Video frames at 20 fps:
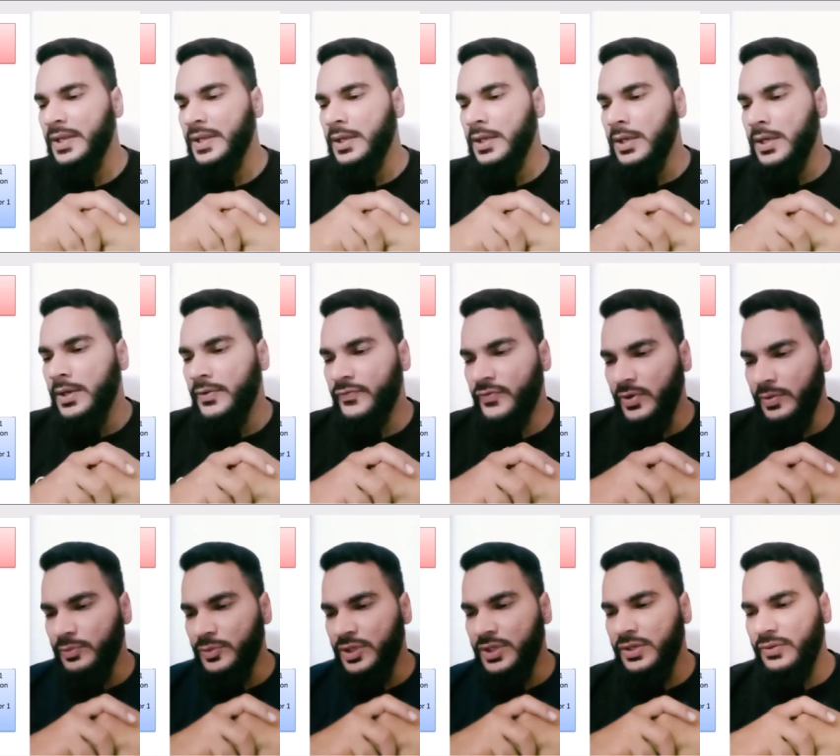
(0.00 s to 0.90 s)

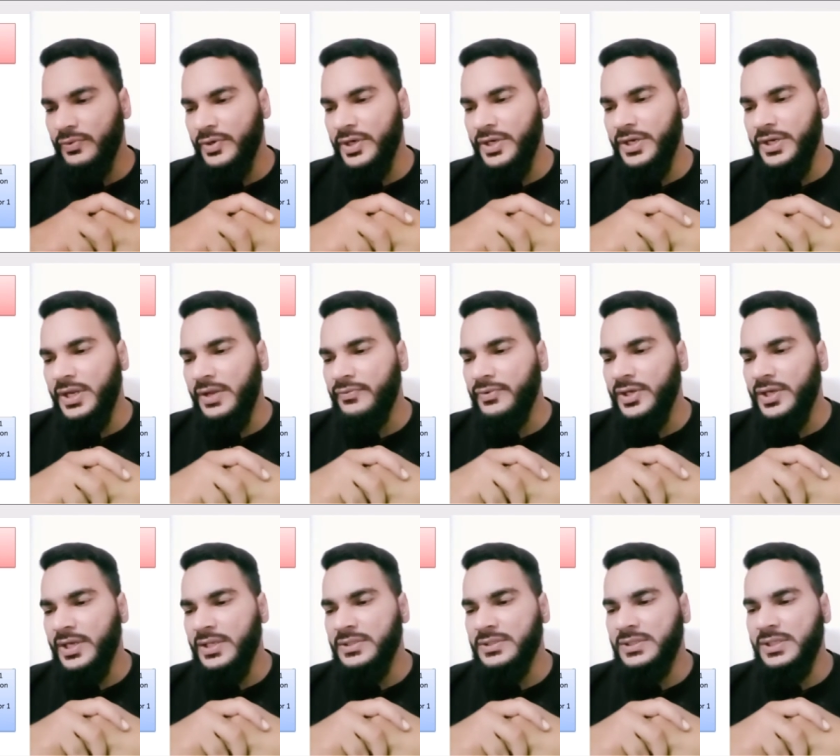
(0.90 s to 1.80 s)
From the given data, we
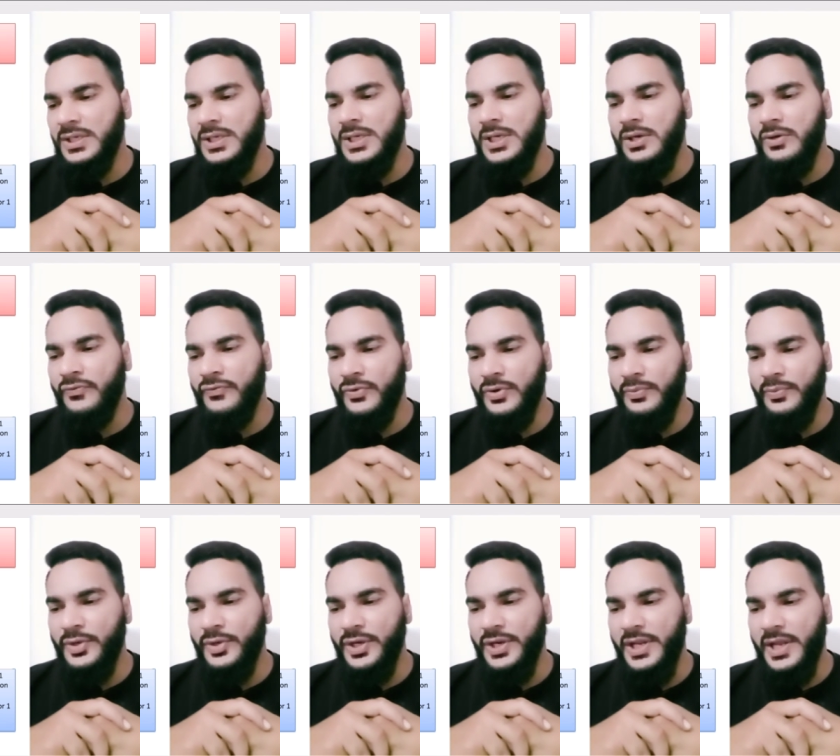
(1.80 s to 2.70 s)
can see curve from
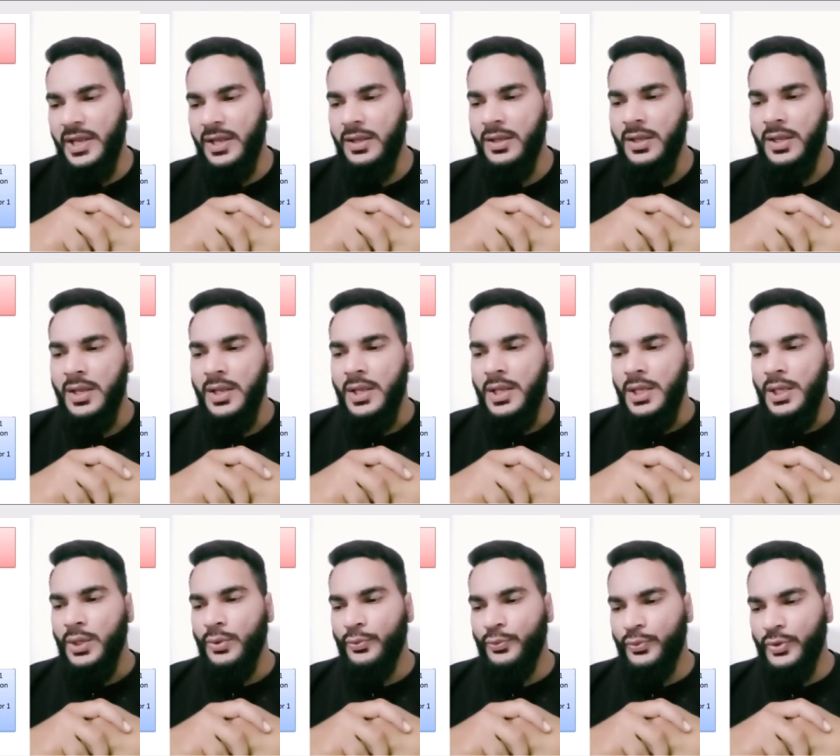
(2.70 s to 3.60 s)
India
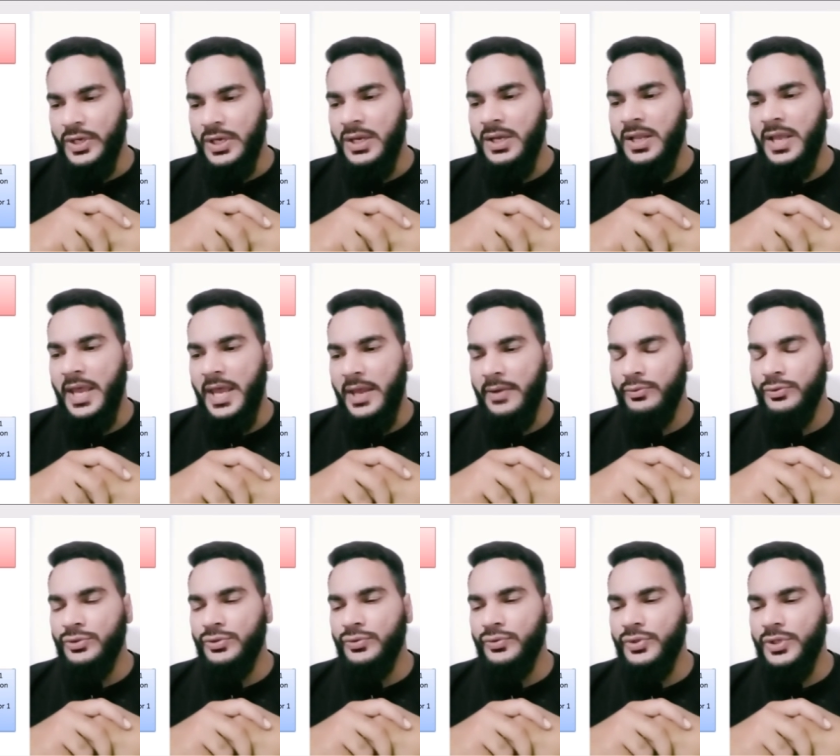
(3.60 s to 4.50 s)
will
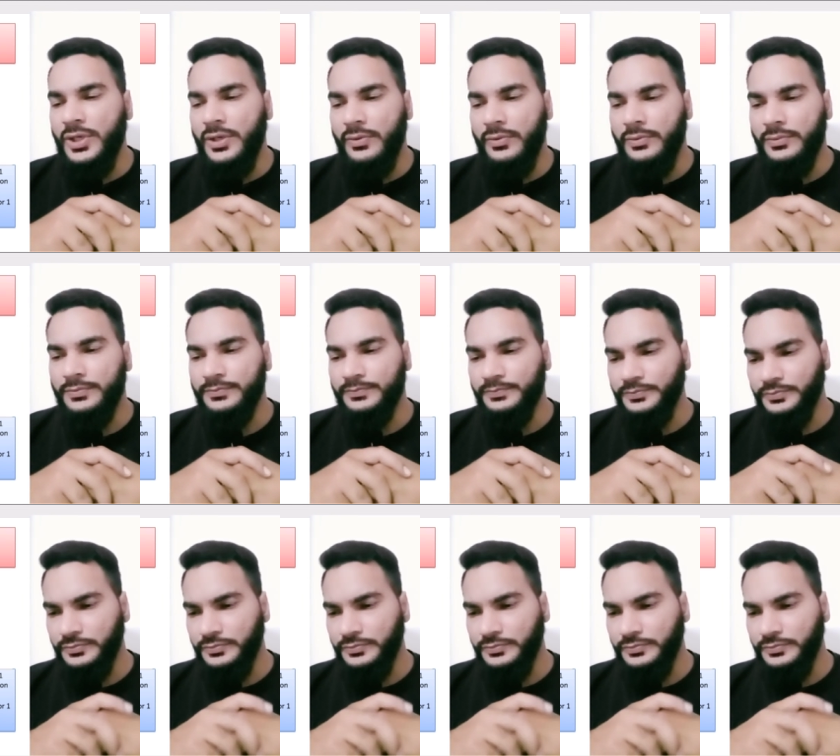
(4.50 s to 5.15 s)
have to give